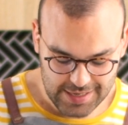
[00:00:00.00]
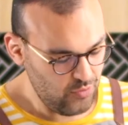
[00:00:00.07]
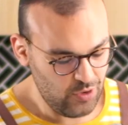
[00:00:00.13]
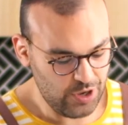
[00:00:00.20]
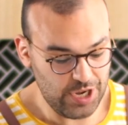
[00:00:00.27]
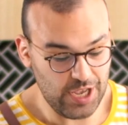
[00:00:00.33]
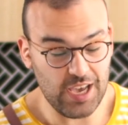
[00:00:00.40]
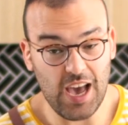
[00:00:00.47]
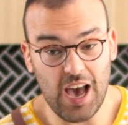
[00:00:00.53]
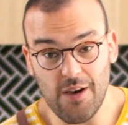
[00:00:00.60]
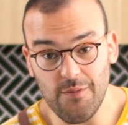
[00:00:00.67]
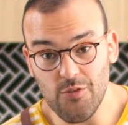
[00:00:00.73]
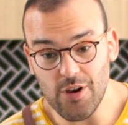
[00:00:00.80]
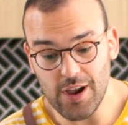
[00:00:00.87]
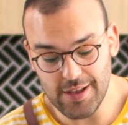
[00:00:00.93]
We're gonna
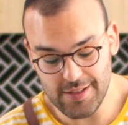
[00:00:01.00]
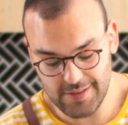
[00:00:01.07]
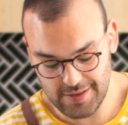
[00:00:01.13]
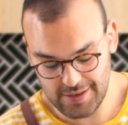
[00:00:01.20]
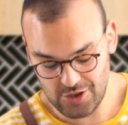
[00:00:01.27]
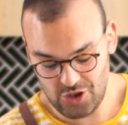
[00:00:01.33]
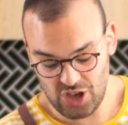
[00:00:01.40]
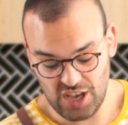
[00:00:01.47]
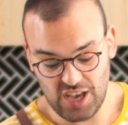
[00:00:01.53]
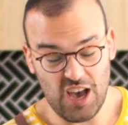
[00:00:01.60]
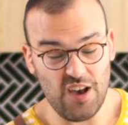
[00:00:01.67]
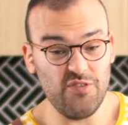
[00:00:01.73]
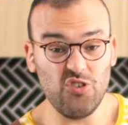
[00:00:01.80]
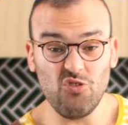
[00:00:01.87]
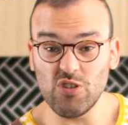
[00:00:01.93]
cover it. You can
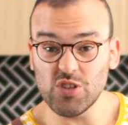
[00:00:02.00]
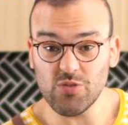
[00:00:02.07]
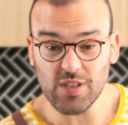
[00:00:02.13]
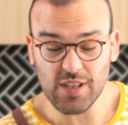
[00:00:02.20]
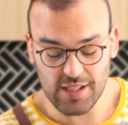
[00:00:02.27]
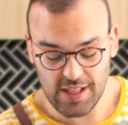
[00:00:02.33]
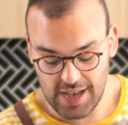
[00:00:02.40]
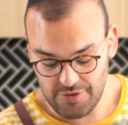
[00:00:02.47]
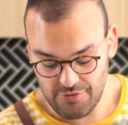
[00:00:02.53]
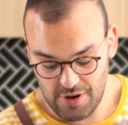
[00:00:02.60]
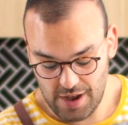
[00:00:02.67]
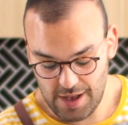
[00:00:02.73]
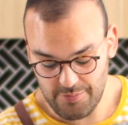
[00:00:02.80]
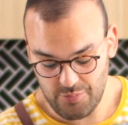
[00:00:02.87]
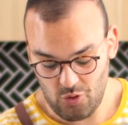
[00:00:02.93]
cover yours with Glad
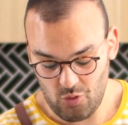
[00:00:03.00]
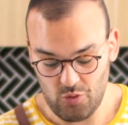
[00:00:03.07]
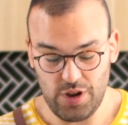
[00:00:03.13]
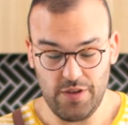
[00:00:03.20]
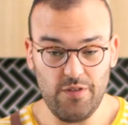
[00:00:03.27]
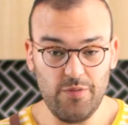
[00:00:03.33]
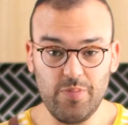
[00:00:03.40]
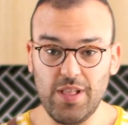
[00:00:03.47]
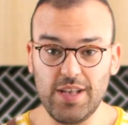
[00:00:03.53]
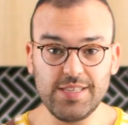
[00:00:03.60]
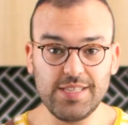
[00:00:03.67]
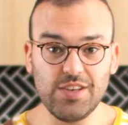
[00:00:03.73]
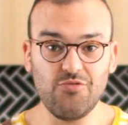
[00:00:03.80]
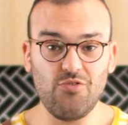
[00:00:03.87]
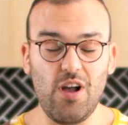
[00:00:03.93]
wrap or whatever
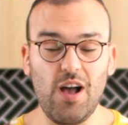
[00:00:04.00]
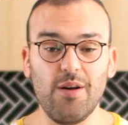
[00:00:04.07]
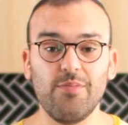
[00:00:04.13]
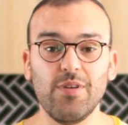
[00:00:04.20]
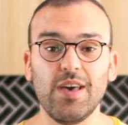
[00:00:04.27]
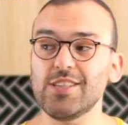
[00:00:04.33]
plastic wrap.